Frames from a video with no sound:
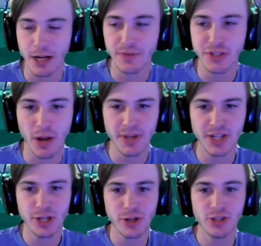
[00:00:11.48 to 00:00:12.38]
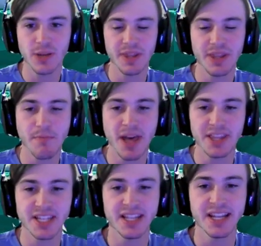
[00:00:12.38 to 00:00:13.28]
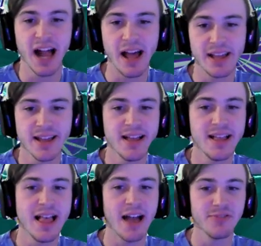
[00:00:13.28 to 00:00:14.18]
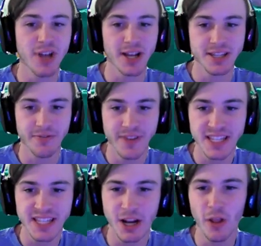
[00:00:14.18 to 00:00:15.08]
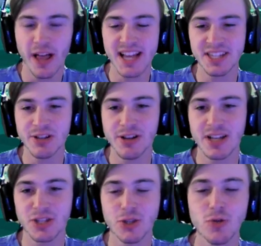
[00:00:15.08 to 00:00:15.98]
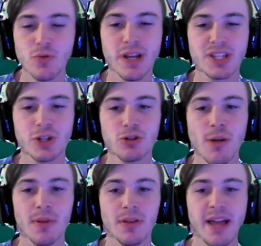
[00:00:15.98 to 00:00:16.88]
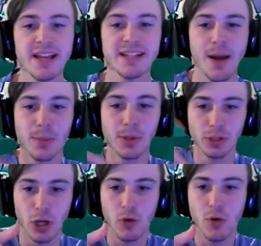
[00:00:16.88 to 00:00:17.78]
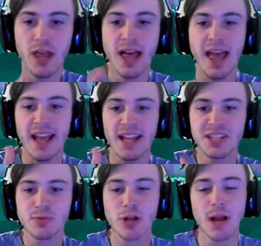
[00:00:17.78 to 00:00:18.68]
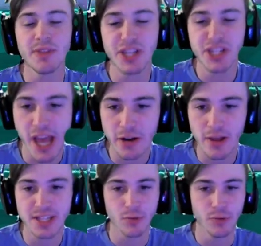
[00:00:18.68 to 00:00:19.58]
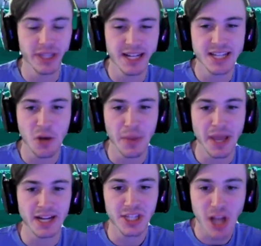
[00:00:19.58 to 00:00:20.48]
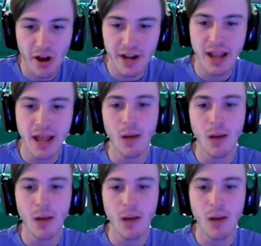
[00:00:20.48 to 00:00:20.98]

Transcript: So I'm going to show you some of the methods that I have done to fix it. All I ask that you guys do is to drop a like down below and subscribe to the channel, as it really does help me out a ton.